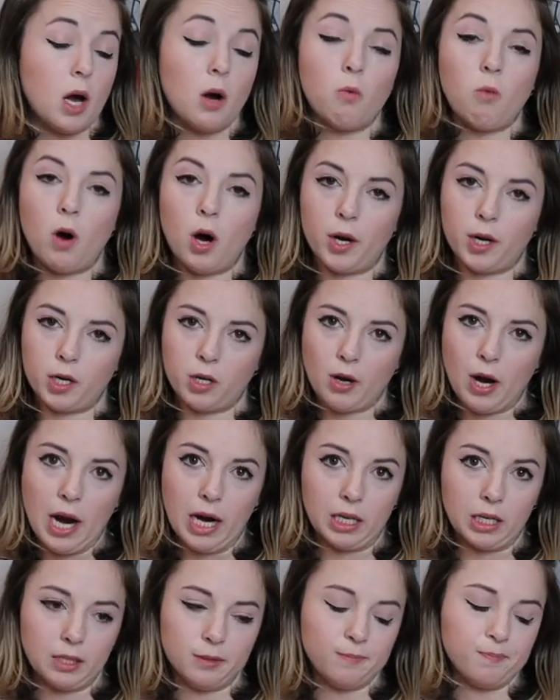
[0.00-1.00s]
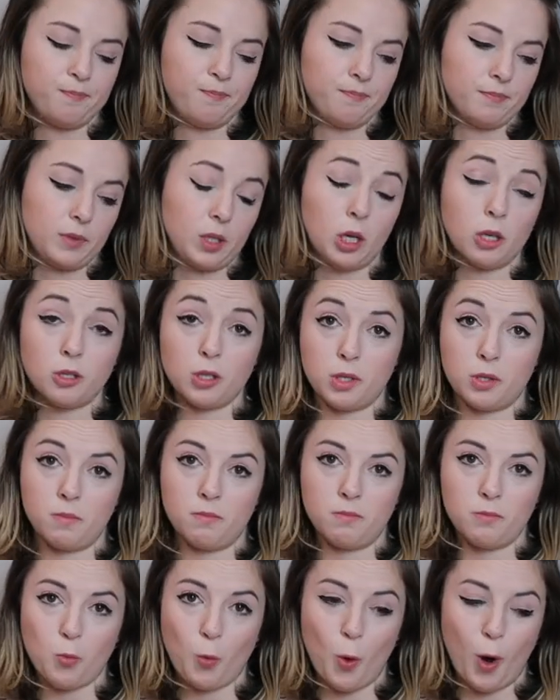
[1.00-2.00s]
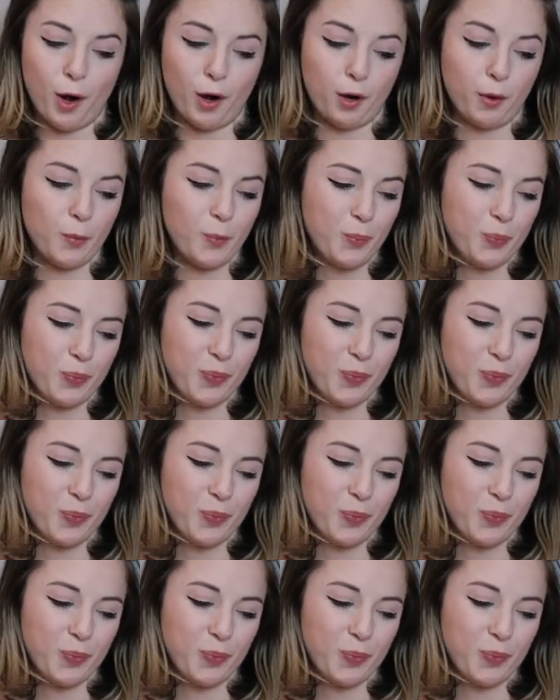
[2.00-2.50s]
a water cracker, not just water,